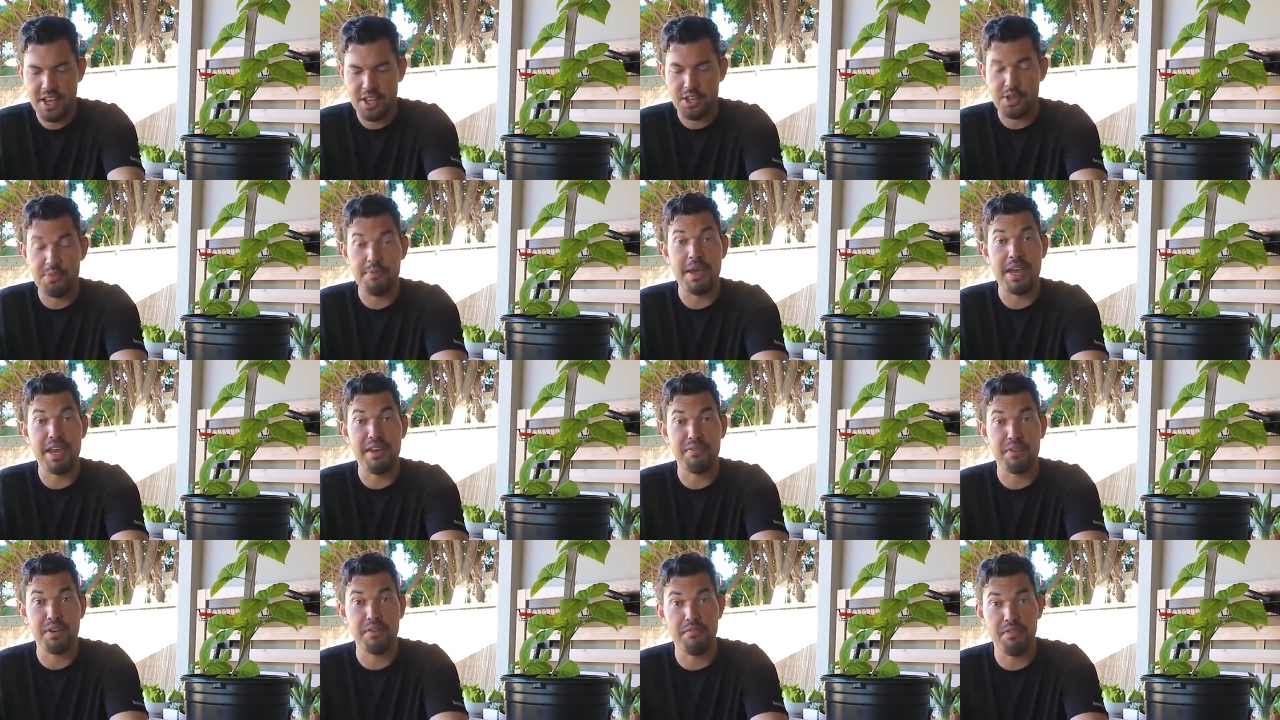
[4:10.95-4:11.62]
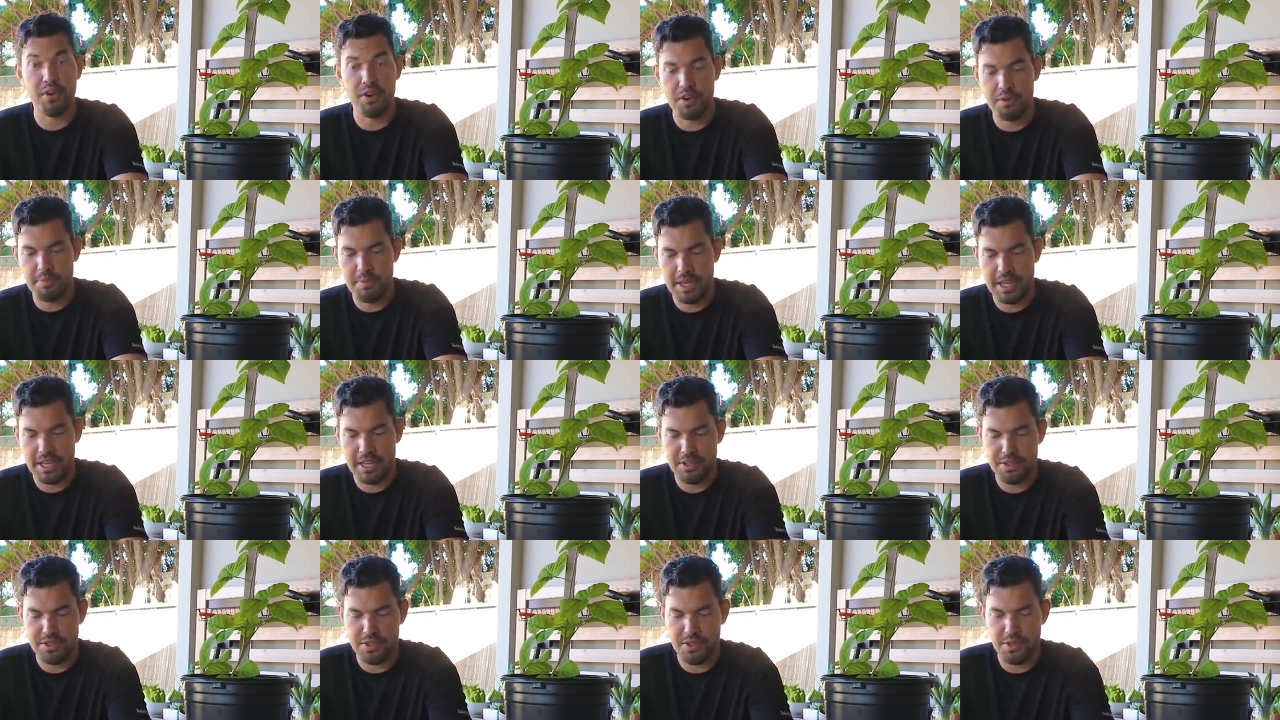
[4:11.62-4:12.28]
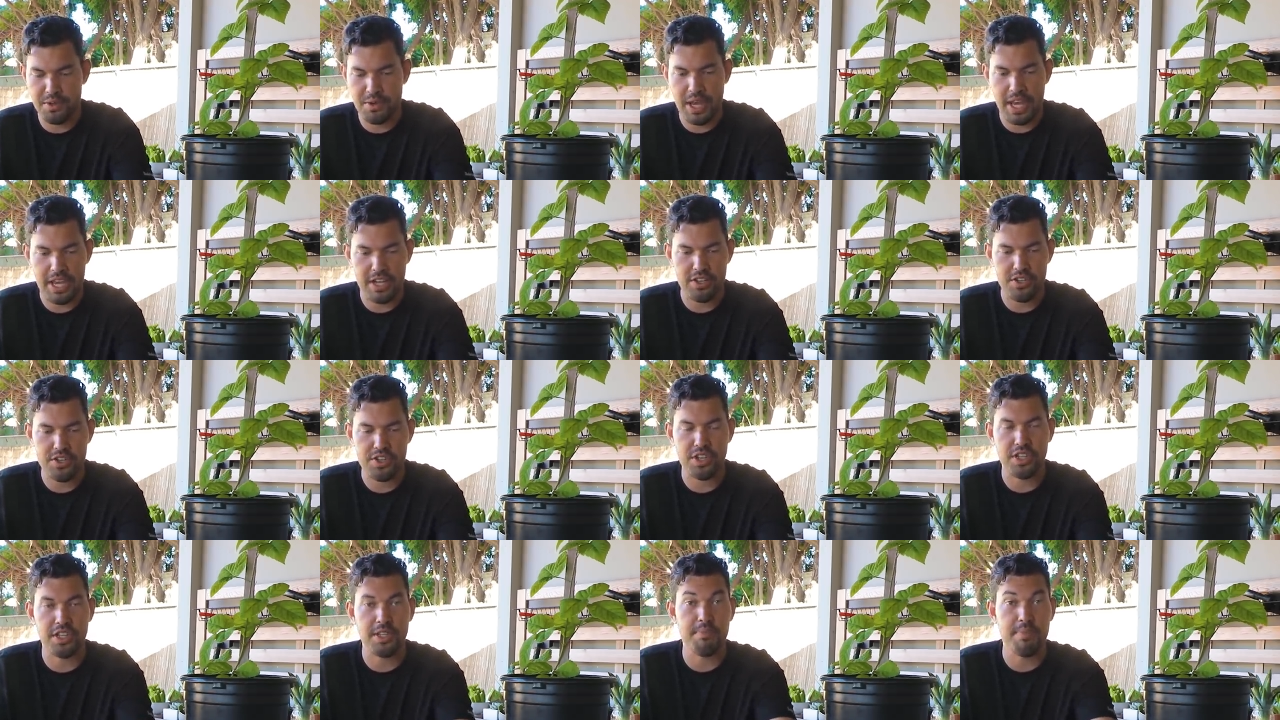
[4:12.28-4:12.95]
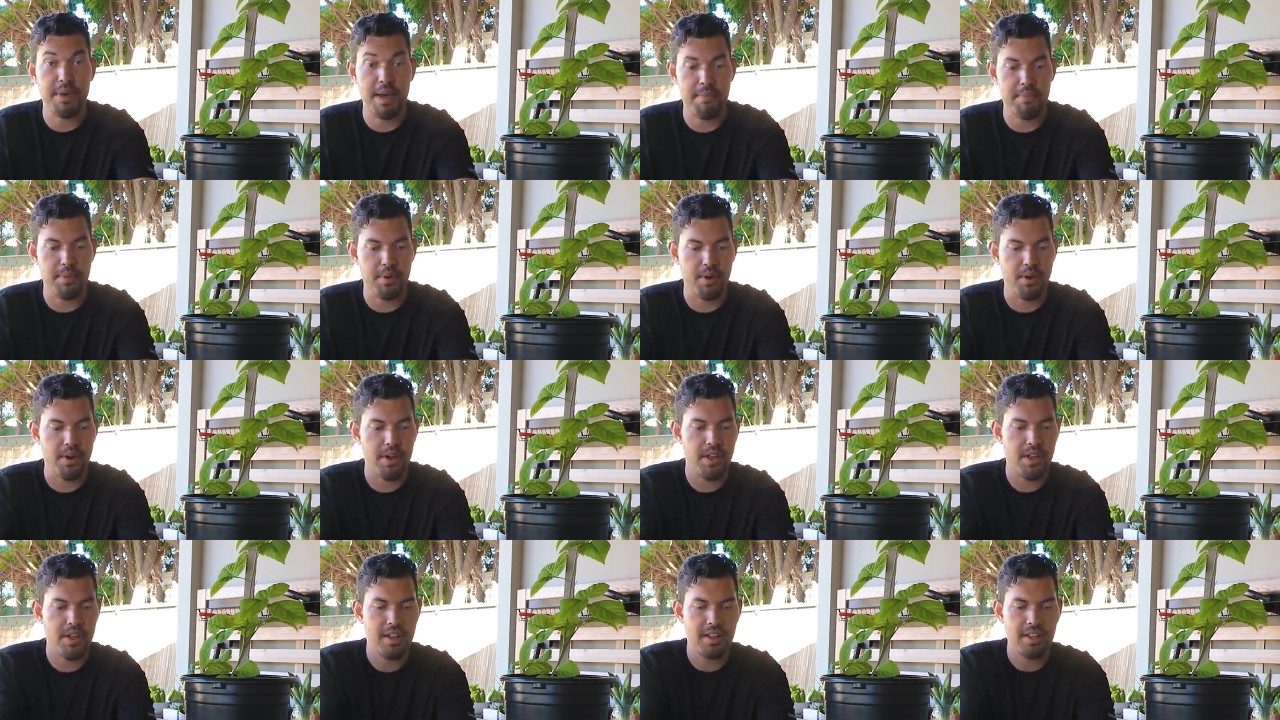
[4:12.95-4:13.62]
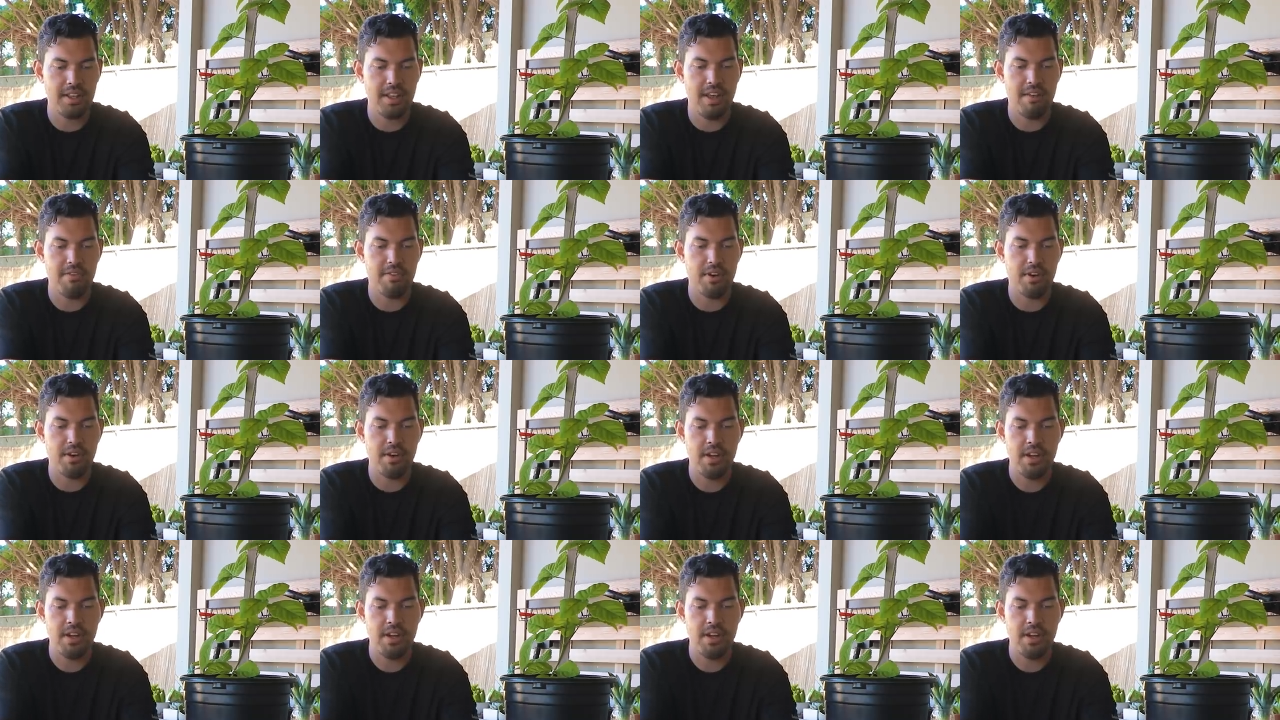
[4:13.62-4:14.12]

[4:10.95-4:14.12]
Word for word: You may have converted me into a chili pepper lover.